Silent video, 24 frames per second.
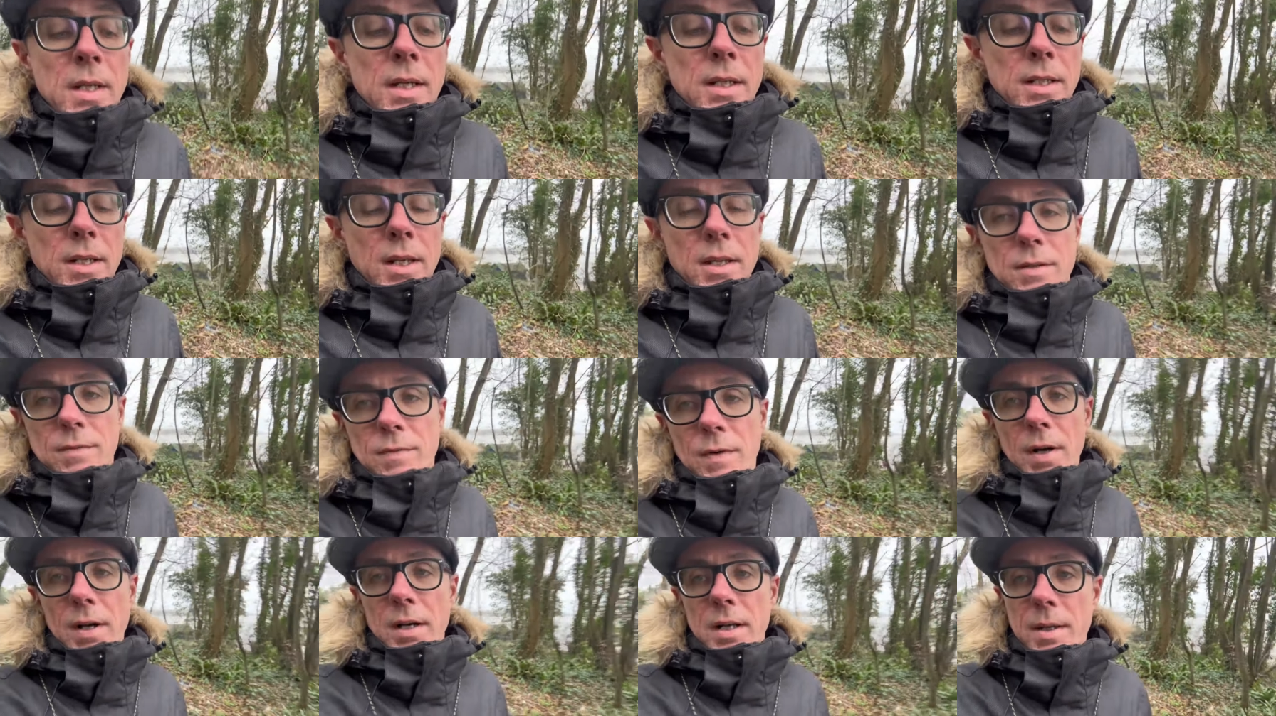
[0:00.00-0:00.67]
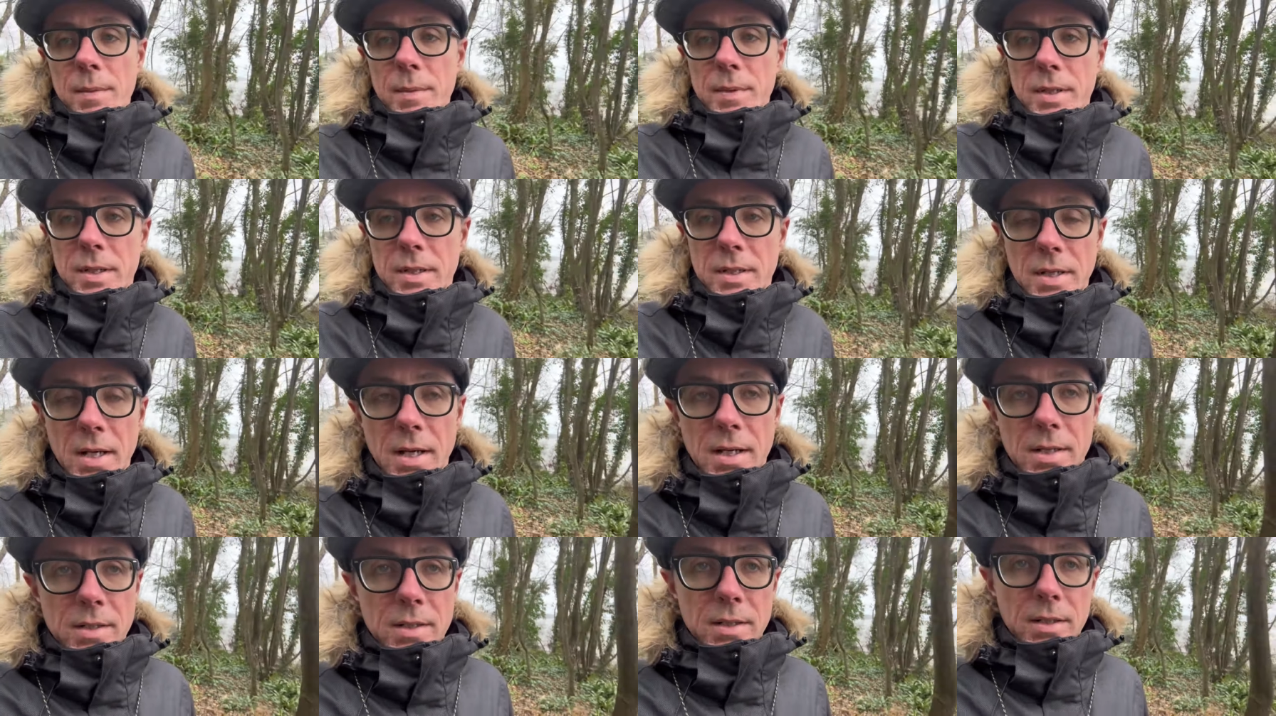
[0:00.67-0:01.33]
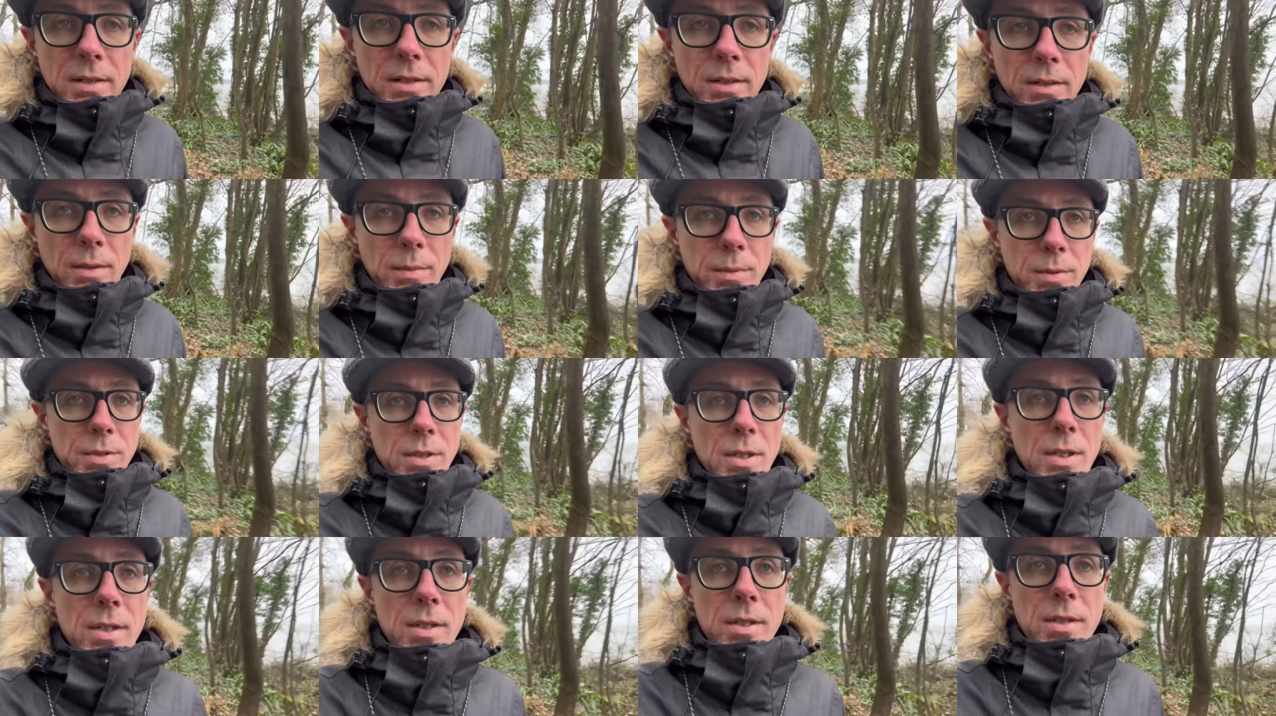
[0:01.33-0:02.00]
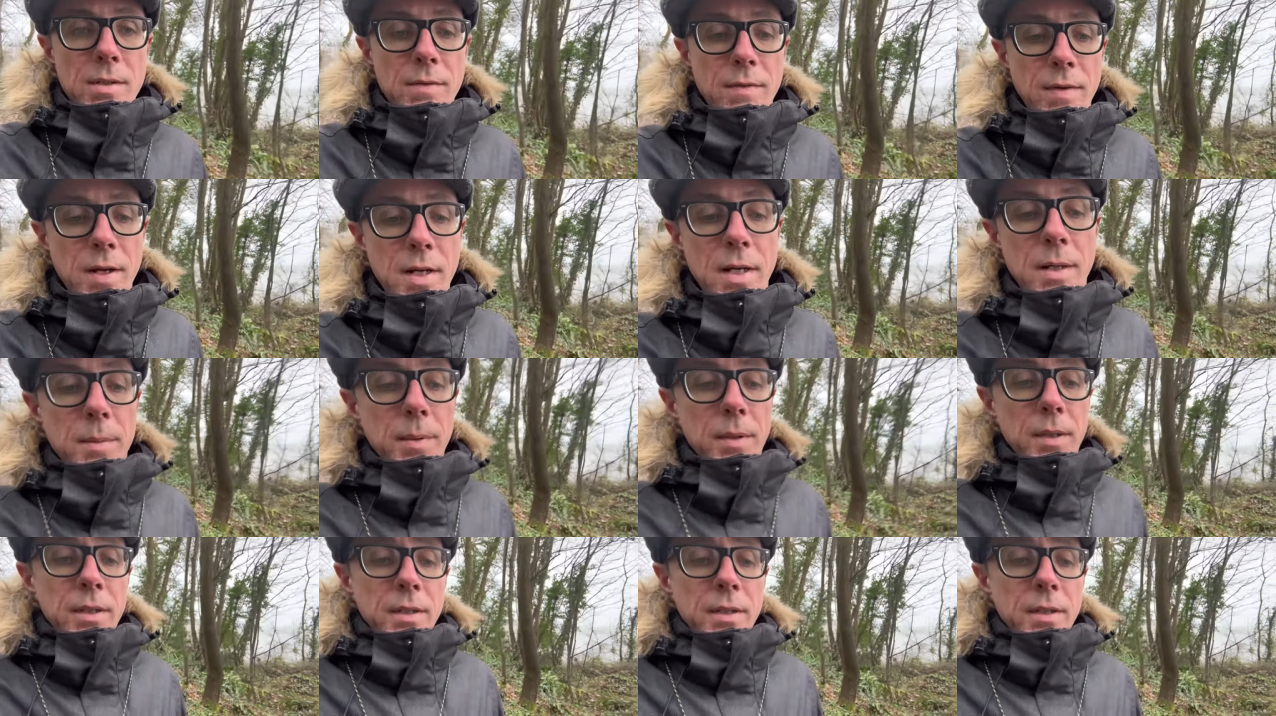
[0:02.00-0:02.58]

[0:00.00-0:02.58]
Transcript: you know, there's very limited testing opportunities available.